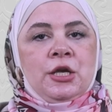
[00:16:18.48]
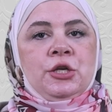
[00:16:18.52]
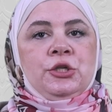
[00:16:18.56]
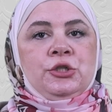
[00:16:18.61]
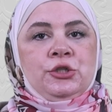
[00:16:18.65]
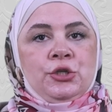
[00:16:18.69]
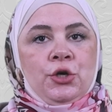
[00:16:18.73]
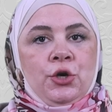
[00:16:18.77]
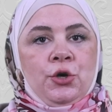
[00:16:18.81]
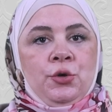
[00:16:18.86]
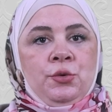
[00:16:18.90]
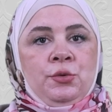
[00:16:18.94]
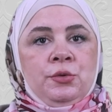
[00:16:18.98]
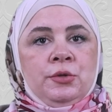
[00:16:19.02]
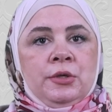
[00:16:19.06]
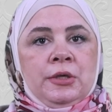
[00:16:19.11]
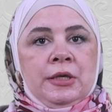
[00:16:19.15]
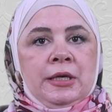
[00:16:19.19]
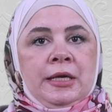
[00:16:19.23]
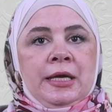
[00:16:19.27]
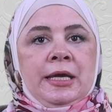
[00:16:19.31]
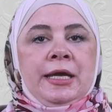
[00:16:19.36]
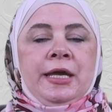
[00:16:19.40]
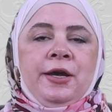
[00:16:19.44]
So,
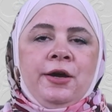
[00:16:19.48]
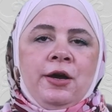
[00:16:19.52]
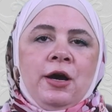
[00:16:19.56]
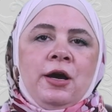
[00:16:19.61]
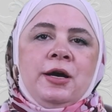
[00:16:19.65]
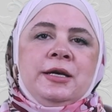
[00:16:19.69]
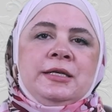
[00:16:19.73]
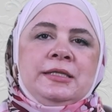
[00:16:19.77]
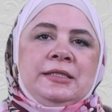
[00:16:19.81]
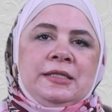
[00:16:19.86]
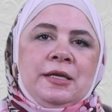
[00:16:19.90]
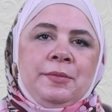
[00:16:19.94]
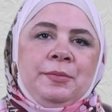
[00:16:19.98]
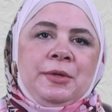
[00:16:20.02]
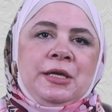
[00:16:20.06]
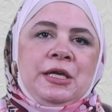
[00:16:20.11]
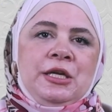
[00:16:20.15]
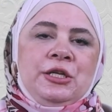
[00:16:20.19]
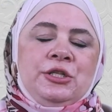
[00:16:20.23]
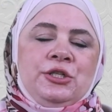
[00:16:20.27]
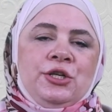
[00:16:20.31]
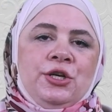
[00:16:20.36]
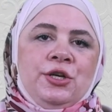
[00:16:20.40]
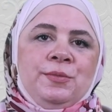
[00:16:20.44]
here are some
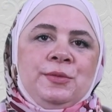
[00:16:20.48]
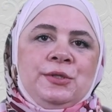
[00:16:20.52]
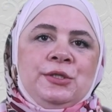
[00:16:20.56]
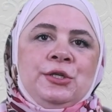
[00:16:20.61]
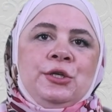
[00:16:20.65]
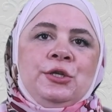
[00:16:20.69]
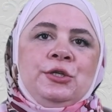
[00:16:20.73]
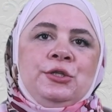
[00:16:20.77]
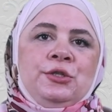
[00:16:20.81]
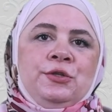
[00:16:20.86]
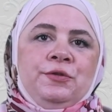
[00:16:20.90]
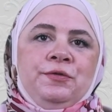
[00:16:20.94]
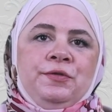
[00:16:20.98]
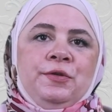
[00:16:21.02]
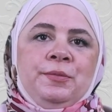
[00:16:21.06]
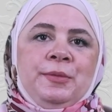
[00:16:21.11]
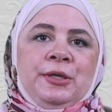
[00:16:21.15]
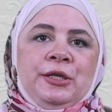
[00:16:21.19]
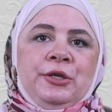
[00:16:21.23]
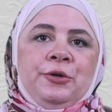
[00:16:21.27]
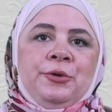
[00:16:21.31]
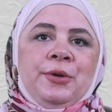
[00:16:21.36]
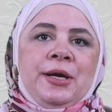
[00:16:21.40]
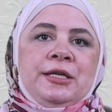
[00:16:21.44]
key terms to
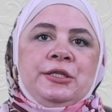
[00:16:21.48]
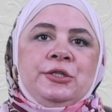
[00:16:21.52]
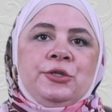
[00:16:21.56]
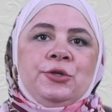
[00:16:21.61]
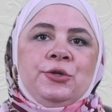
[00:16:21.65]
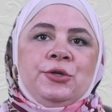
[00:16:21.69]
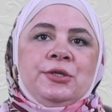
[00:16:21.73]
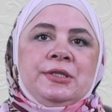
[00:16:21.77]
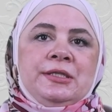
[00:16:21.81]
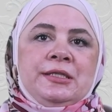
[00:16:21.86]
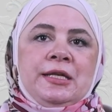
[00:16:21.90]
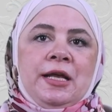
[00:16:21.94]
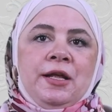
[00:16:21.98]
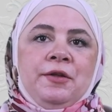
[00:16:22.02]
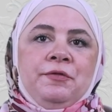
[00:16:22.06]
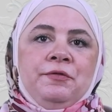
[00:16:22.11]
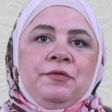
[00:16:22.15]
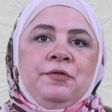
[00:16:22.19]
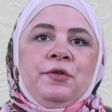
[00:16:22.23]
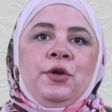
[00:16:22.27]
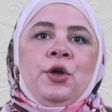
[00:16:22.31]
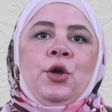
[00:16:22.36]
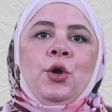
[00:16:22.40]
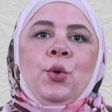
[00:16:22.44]
familiarize
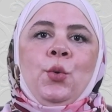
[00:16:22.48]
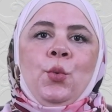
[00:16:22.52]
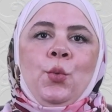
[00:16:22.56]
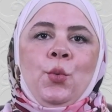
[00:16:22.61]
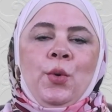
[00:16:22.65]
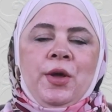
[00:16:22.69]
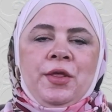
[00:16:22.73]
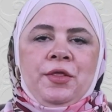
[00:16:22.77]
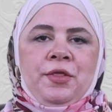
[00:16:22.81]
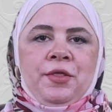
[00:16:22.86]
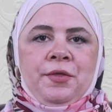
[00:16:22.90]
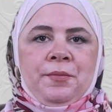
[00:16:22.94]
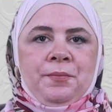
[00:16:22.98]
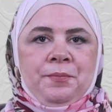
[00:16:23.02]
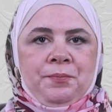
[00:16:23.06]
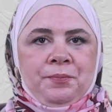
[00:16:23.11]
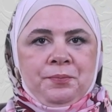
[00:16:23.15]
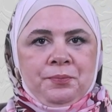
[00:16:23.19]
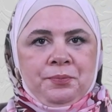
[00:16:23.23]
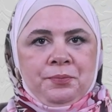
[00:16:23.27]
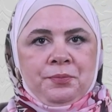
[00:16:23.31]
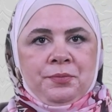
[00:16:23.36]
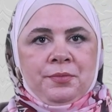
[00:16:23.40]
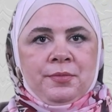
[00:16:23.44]
yourself with.
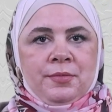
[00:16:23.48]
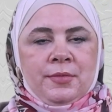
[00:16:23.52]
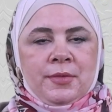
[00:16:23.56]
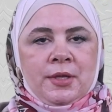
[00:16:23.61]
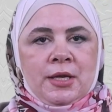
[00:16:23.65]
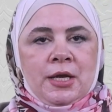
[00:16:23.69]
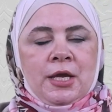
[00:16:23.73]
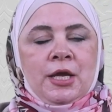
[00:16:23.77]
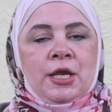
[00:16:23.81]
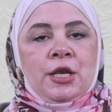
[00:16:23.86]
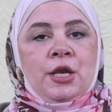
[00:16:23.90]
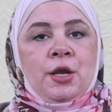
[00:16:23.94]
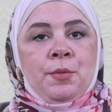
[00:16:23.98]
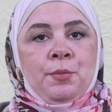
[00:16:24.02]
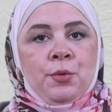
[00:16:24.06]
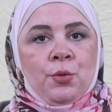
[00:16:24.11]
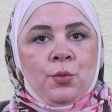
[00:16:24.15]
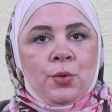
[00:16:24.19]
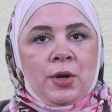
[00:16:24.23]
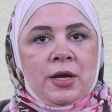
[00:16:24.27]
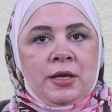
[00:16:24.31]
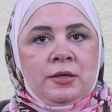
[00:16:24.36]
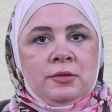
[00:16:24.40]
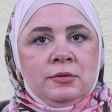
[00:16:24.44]
Number
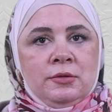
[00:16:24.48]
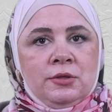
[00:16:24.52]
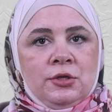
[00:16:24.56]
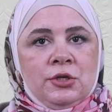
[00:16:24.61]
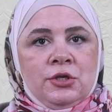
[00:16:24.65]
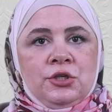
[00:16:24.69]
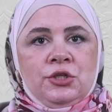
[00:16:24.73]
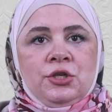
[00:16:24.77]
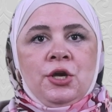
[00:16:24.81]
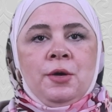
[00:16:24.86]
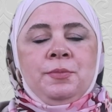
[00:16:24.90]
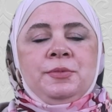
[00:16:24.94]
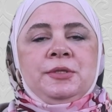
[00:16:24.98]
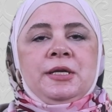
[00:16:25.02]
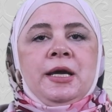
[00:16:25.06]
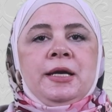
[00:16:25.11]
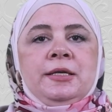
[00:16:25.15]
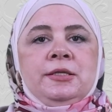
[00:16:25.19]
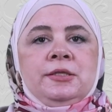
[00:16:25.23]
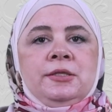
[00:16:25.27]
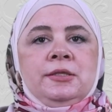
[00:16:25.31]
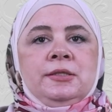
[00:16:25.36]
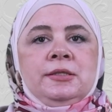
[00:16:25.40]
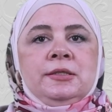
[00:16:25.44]
1, job
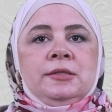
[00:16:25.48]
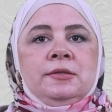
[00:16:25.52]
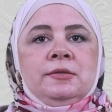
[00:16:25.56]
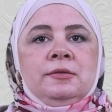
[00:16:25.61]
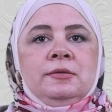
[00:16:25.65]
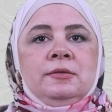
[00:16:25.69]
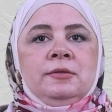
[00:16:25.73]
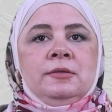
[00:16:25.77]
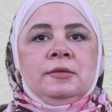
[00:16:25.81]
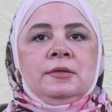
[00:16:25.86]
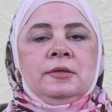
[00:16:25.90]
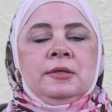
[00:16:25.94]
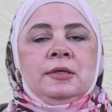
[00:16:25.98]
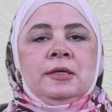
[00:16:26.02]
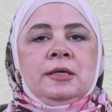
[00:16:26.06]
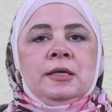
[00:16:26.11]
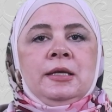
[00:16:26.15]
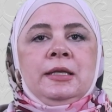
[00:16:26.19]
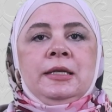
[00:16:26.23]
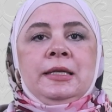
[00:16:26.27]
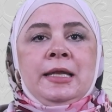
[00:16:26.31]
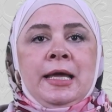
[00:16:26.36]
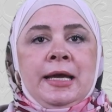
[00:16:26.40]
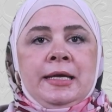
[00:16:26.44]
titles,
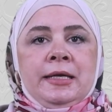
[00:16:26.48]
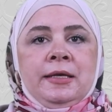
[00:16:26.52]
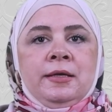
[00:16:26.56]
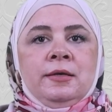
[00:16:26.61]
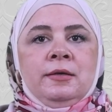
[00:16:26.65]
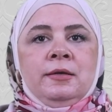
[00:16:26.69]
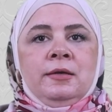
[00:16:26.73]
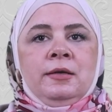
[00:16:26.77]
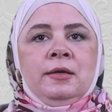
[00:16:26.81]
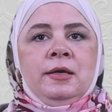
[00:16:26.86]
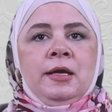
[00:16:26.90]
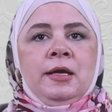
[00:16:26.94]
like